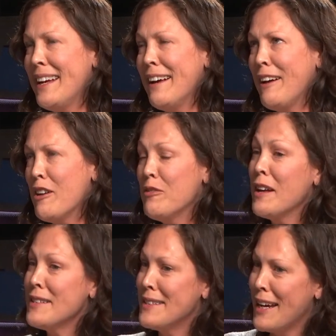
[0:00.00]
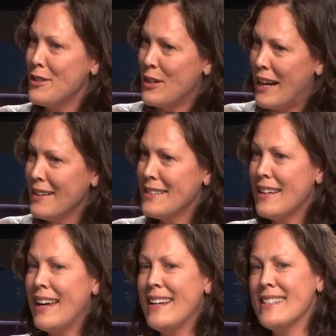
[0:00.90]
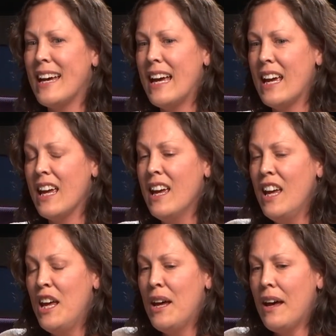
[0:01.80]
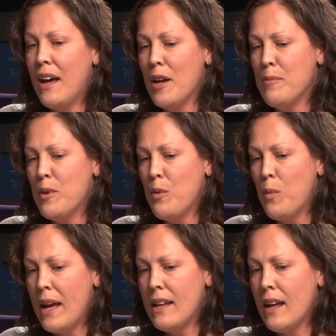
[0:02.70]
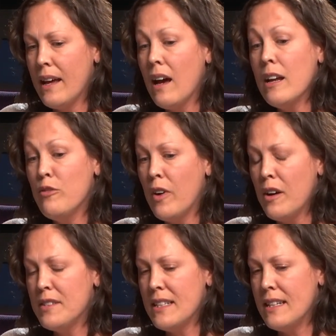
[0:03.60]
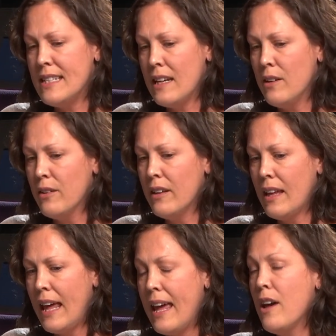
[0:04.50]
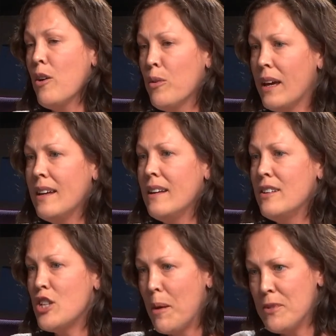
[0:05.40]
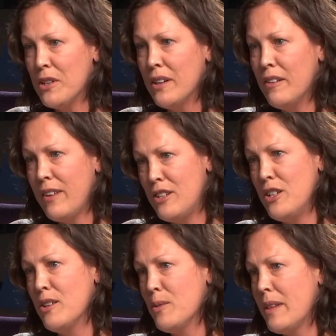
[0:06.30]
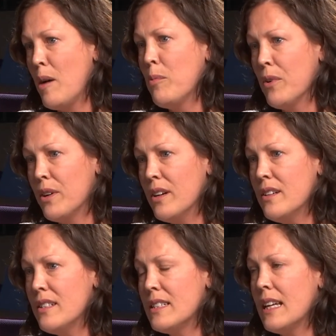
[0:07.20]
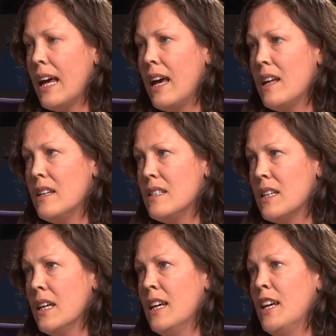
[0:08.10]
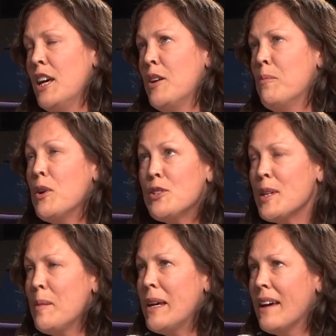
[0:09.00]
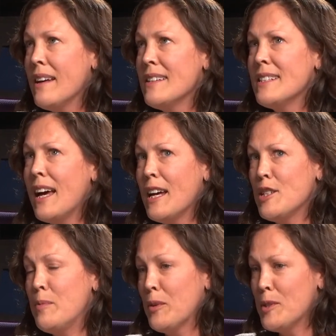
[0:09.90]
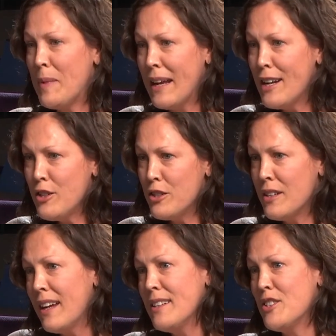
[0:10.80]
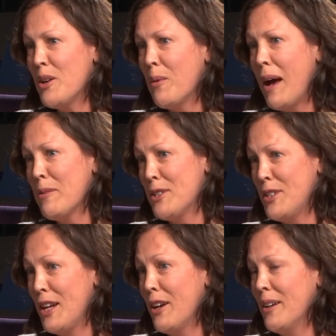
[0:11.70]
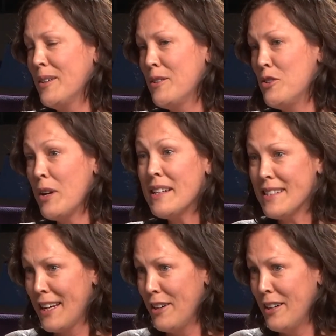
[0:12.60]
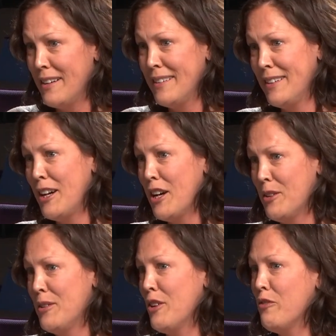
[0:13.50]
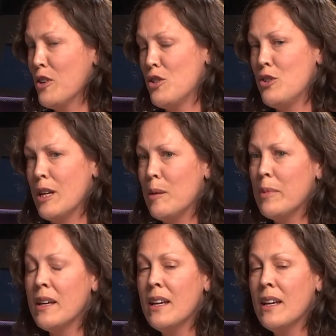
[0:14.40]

I kind of got sidetracked, and I got involved in the Daniel A. Oken chapter of Engineers Without Borders, and mostly because I spoke Spanish, and so I was their translator on their first trip,